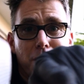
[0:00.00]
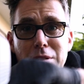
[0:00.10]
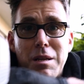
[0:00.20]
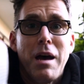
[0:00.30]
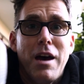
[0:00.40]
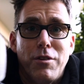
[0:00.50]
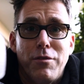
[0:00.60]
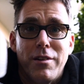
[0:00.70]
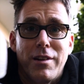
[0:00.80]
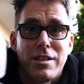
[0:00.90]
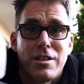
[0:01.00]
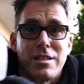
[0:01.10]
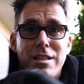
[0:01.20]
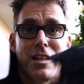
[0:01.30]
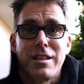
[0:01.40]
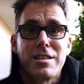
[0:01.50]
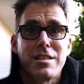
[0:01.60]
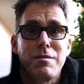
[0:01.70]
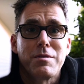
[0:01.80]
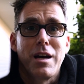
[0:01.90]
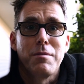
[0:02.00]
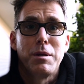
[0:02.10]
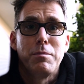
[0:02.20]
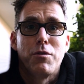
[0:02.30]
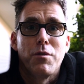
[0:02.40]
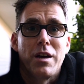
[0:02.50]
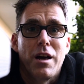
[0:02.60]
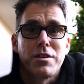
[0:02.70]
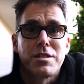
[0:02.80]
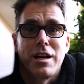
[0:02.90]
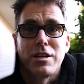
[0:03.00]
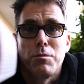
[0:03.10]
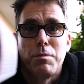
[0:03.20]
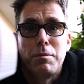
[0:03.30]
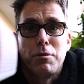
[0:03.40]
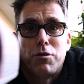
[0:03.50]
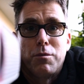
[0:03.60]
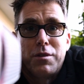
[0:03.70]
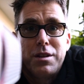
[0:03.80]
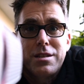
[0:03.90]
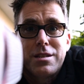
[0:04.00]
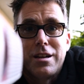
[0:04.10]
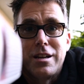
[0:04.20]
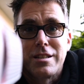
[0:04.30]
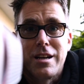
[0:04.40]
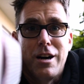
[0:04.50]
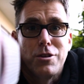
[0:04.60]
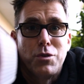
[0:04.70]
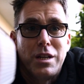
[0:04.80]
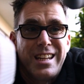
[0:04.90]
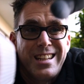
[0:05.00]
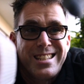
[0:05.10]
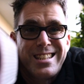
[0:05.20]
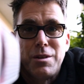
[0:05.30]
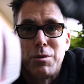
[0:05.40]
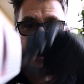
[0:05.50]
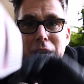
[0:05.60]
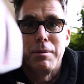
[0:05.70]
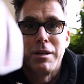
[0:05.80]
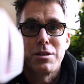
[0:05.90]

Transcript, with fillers: some heavy reflections, and at the same time, people from the other side or people from this side can't really see what's happening.